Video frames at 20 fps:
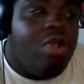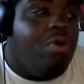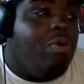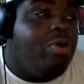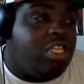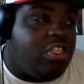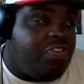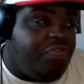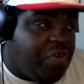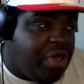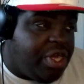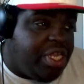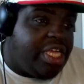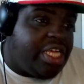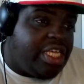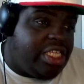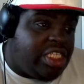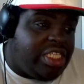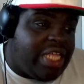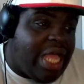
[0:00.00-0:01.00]
Which is funny,
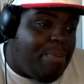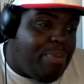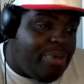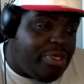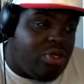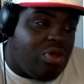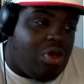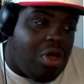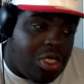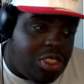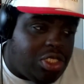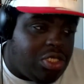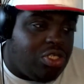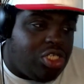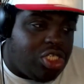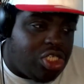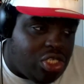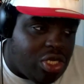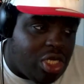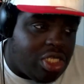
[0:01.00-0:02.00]
because this episode also
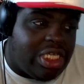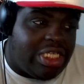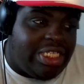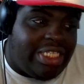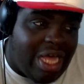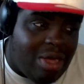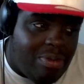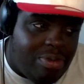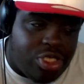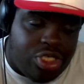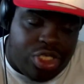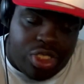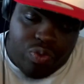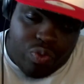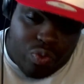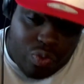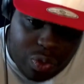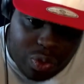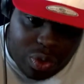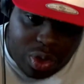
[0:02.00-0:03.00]
just starts
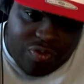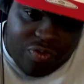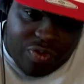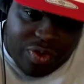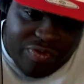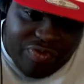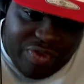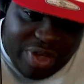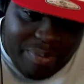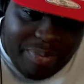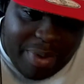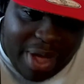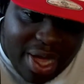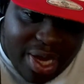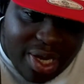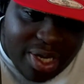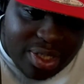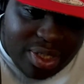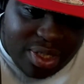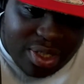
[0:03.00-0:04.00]
establishing rules for the
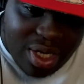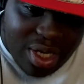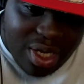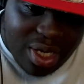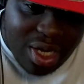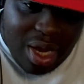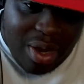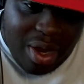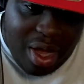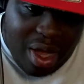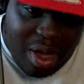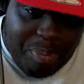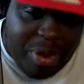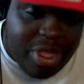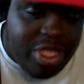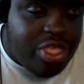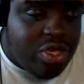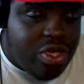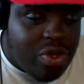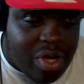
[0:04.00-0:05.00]
vampires.
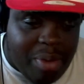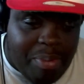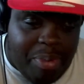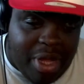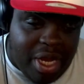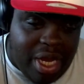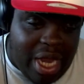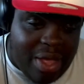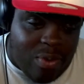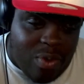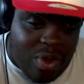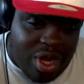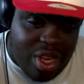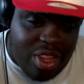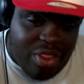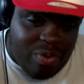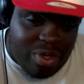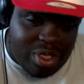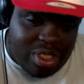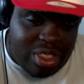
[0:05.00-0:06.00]
But like, one of
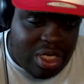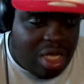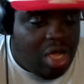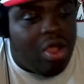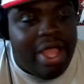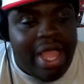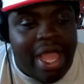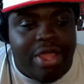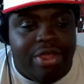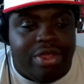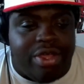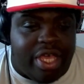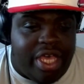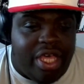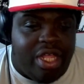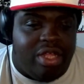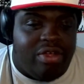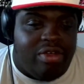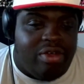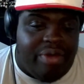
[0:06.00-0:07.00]
the rules is that, oh yeah, you can
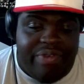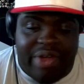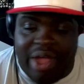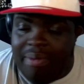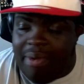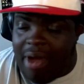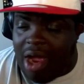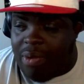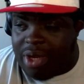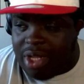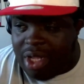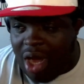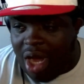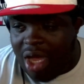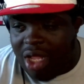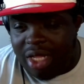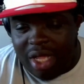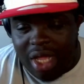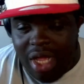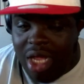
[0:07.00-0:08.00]
kill a vampire with
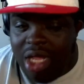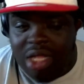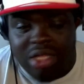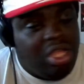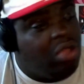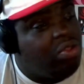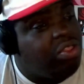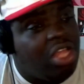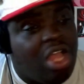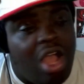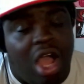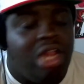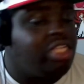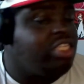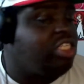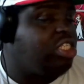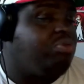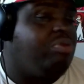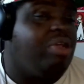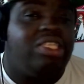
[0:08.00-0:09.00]
garlic. No, the garlic
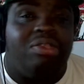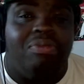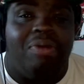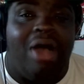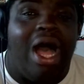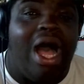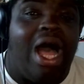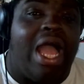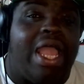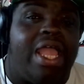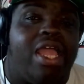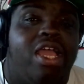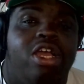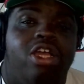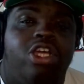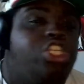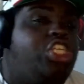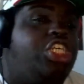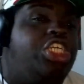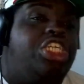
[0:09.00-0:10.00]
just makes them high.
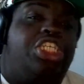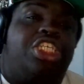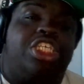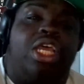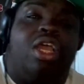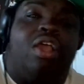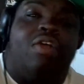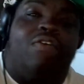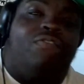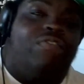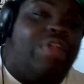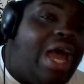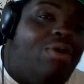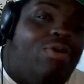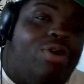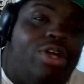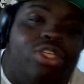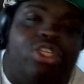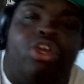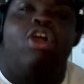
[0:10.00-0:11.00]
She's seeing
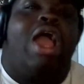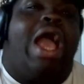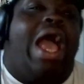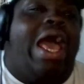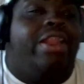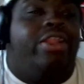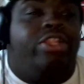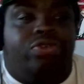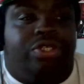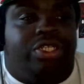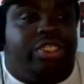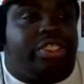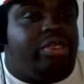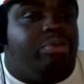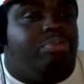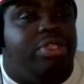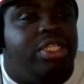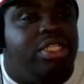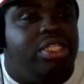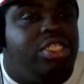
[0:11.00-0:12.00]
flowers. Her attitude is
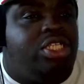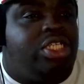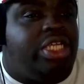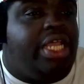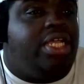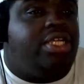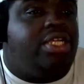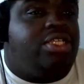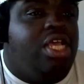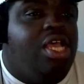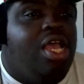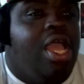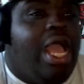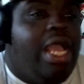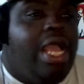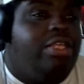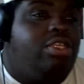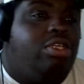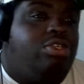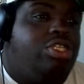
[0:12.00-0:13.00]
completely changed.
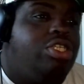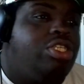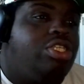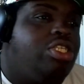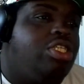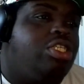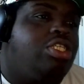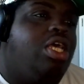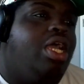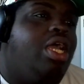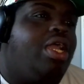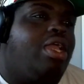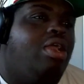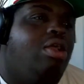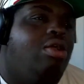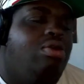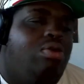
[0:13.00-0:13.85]
And so she's just like,